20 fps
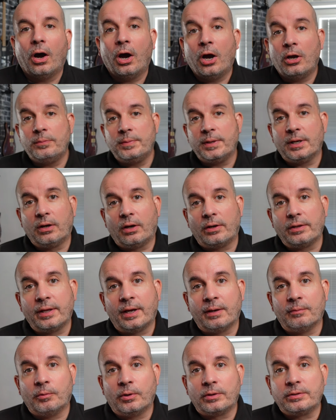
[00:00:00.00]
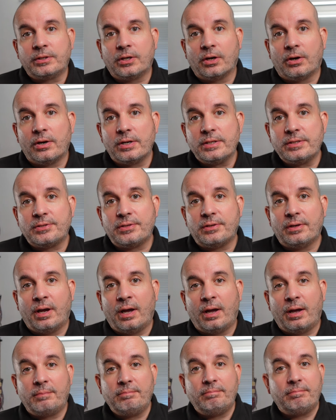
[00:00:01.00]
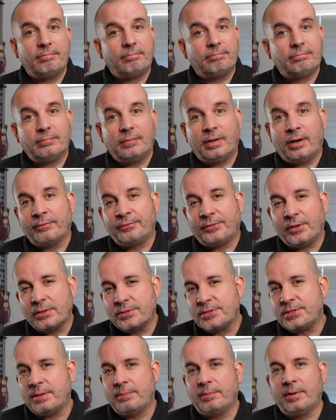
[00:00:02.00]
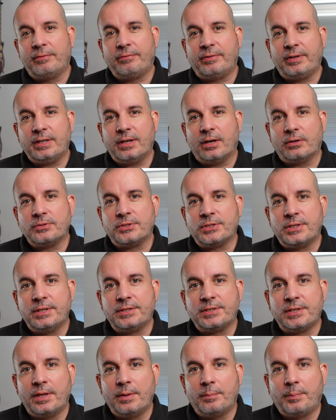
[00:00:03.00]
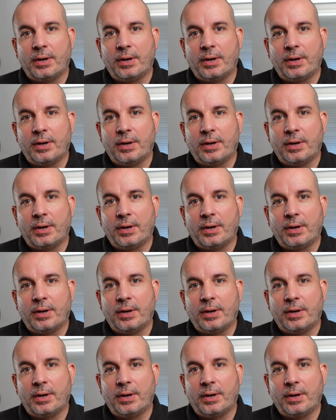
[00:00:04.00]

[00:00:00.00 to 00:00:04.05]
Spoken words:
I hope you like that one, guys. I've done similar videos to this in the